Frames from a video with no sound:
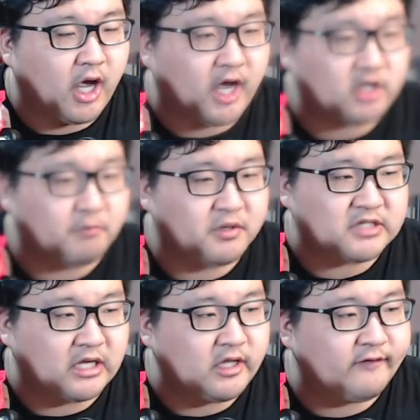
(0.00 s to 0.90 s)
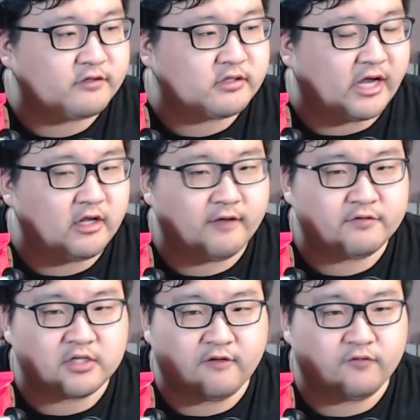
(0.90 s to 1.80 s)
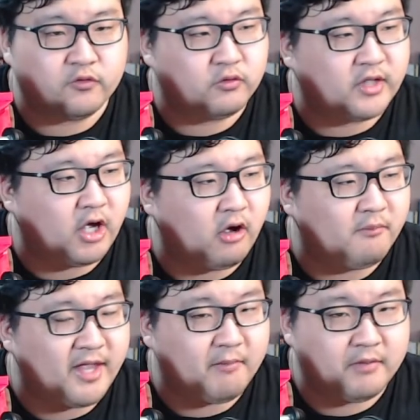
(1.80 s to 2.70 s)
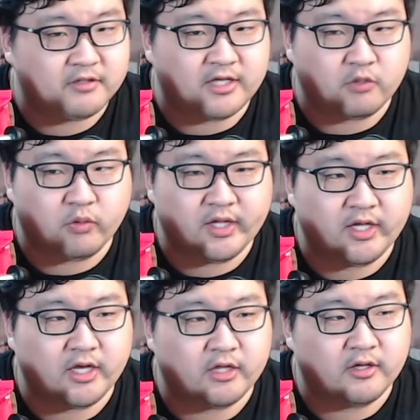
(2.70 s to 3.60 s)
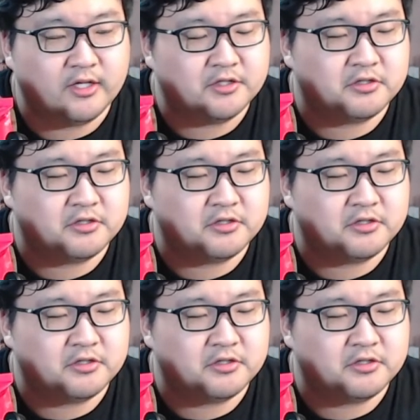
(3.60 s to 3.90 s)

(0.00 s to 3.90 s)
octopus, I love seafood. Oh man, must taste really good.